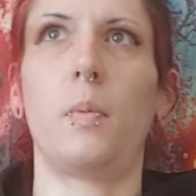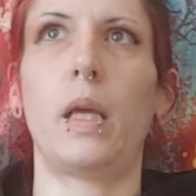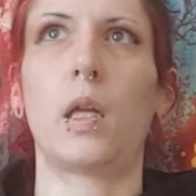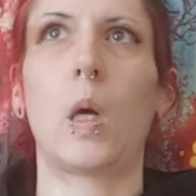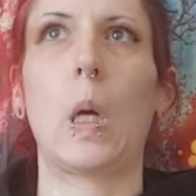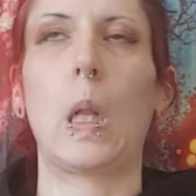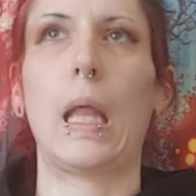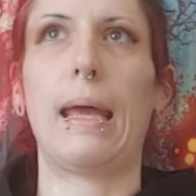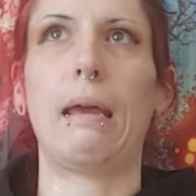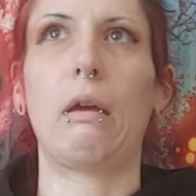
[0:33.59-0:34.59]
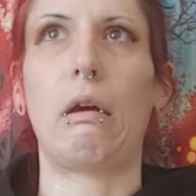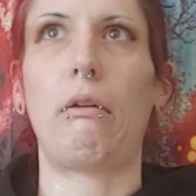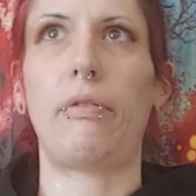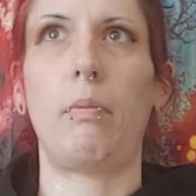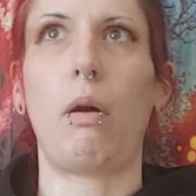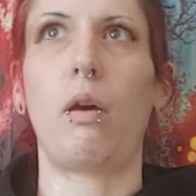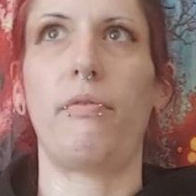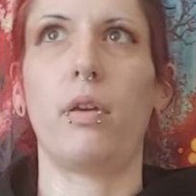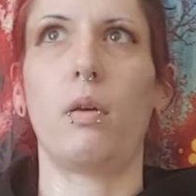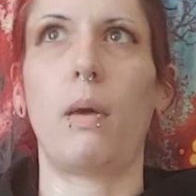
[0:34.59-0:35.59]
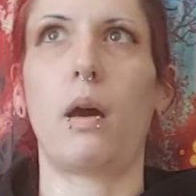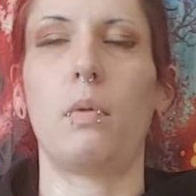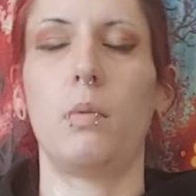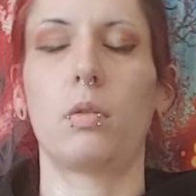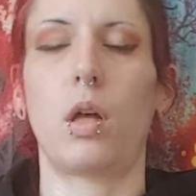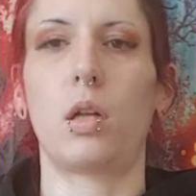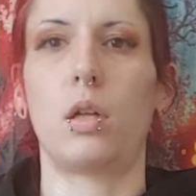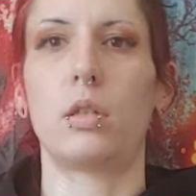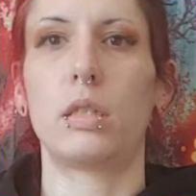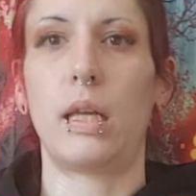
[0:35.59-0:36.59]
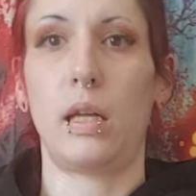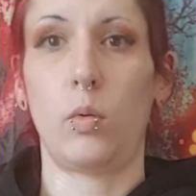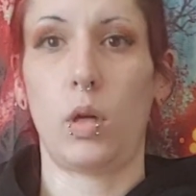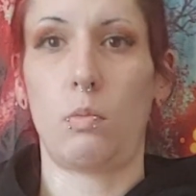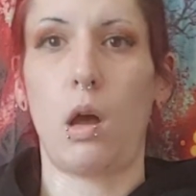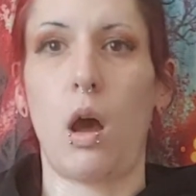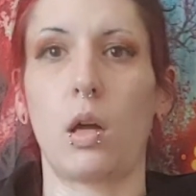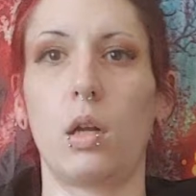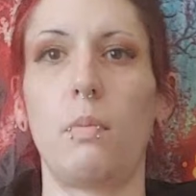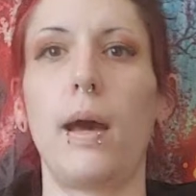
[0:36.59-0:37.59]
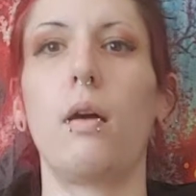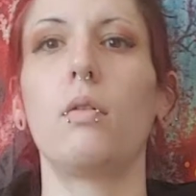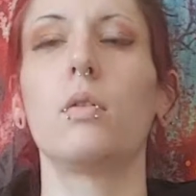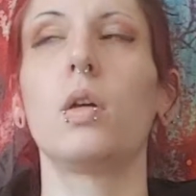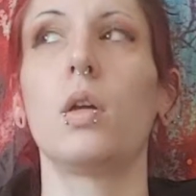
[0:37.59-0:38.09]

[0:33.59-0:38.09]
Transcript: being all like huffy puffy about people not understanding what I'm talking about,